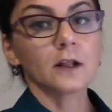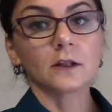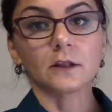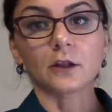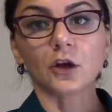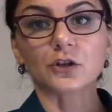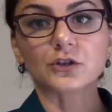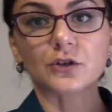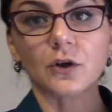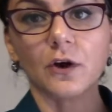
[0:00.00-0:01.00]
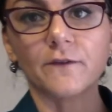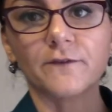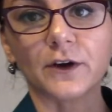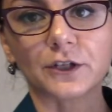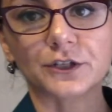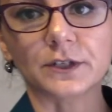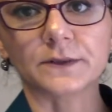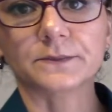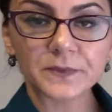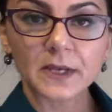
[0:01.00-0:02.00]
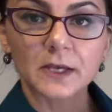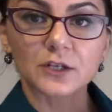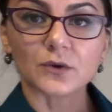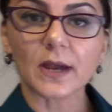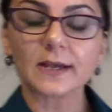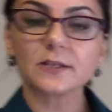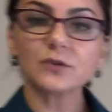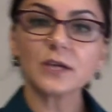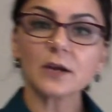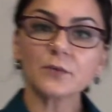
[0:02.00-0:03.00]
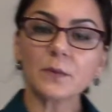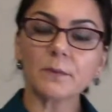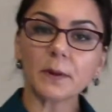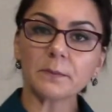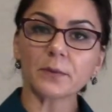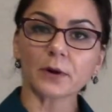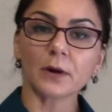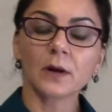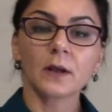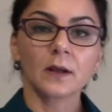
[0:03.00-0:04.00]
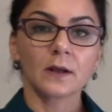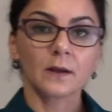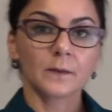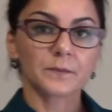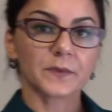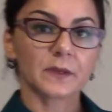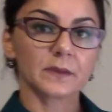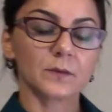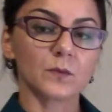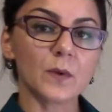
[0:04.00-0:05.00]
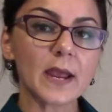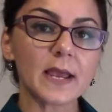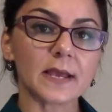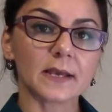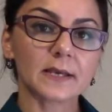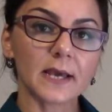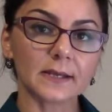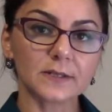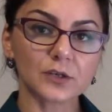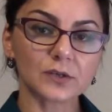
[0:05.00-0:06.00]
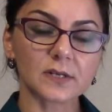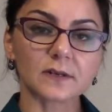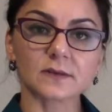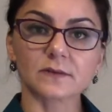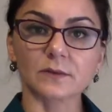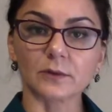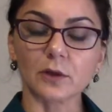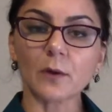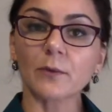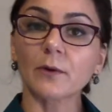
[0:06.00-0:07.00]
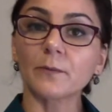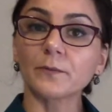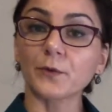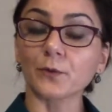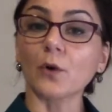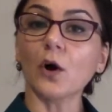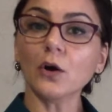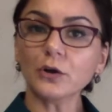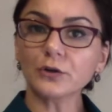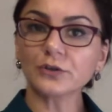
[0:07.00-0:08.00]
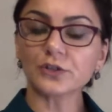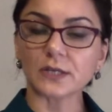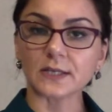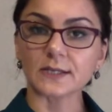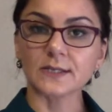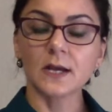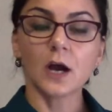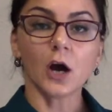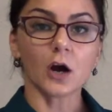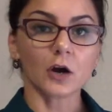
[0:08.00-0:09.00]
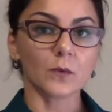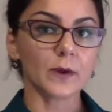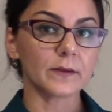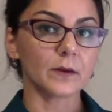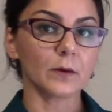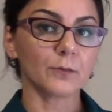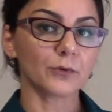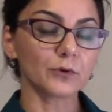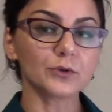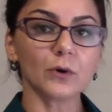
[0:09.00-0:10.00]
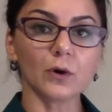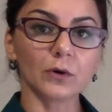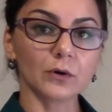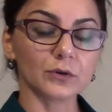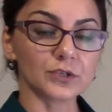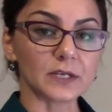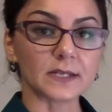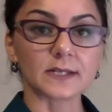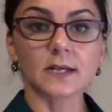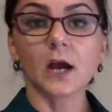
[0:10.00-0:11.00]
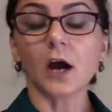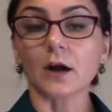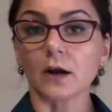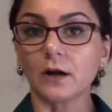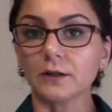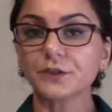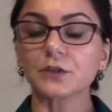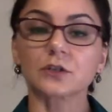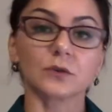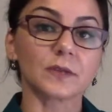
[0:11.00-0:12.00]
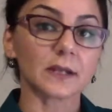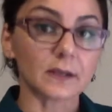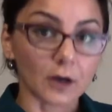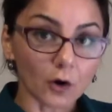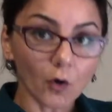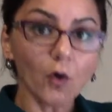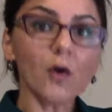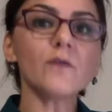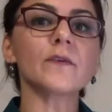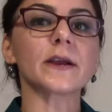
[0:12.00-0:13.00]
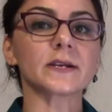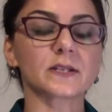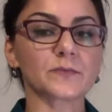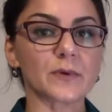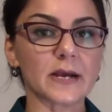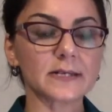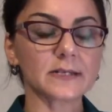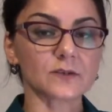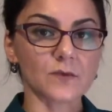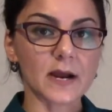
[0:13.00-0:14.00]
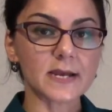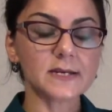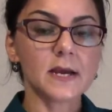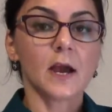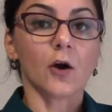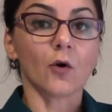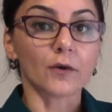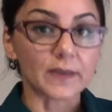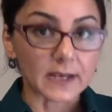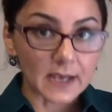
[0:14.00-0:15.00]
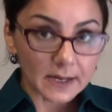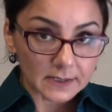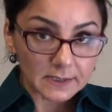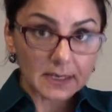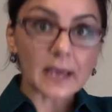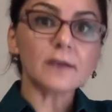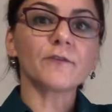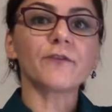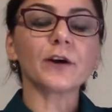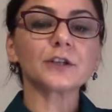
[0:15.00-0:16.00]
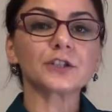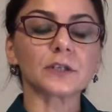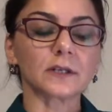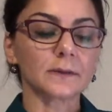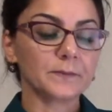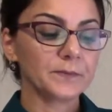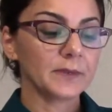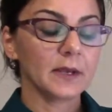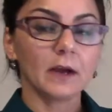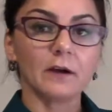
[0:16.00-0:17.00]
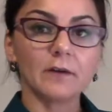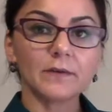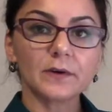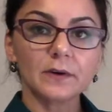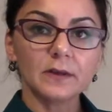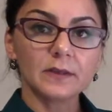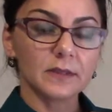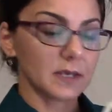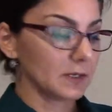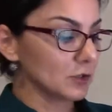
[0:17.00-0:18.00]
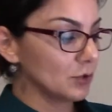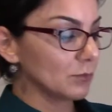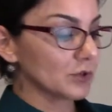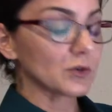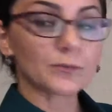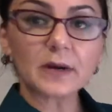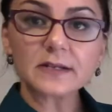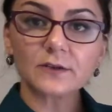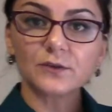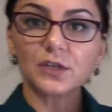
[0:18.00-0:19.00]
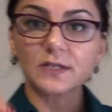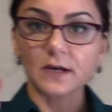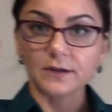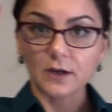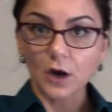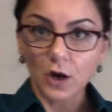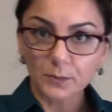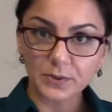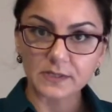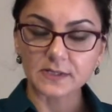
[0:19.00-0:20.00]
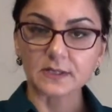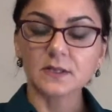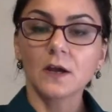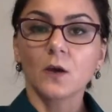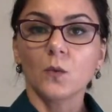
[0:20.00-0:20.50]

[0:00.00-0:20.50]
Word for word: Loss of function. So as you can remember, the way cancer cells develop through oncogenes are when proto-oncogenes are altered so that they are overexpressed, right? Or they can gain function. However, the tumor suppressor genes are the opposite.